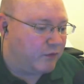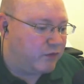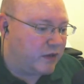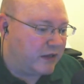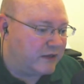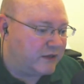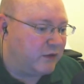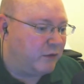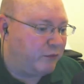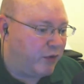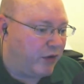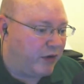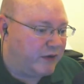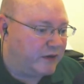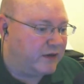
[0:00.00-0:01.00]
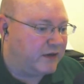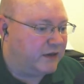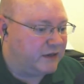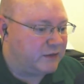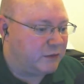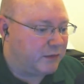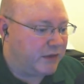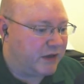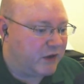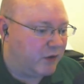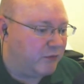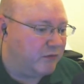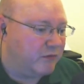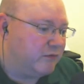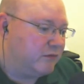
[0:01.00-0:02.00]
at some point this will
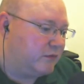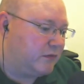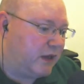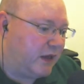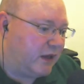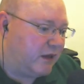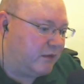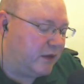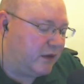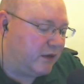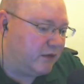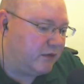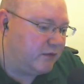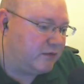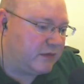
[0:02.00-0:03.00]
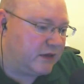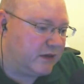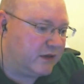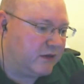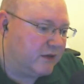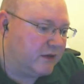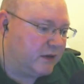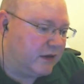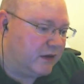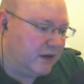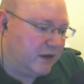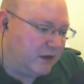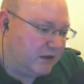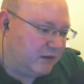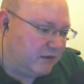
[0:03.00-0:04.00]
become, the
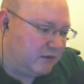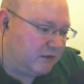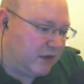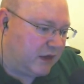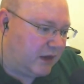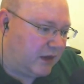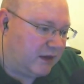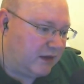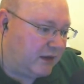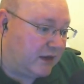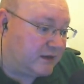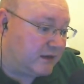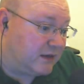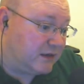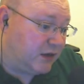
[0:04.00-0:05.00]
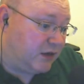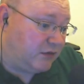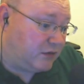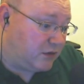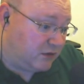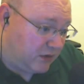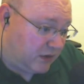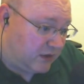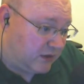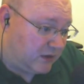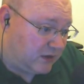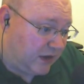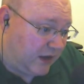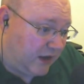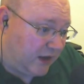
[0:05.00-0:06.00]
yesterday's news,
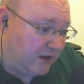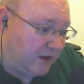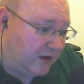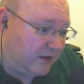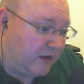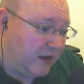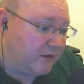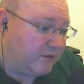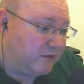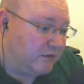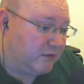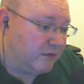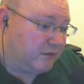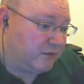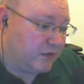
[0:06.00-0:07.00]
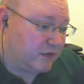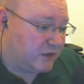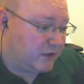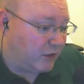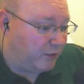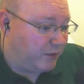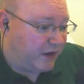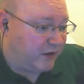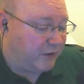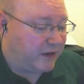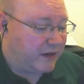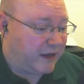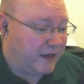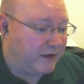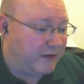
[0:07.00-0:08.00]
and then we'll start picking up
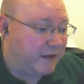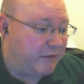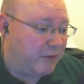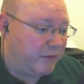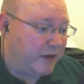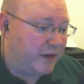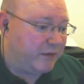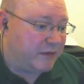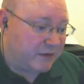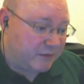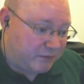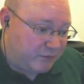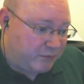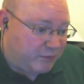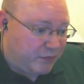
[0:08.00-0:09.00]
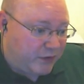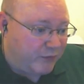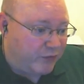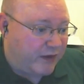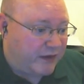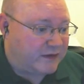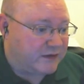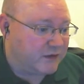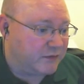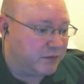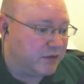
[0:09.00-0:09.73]
again, and then we'll be able to put the prices up.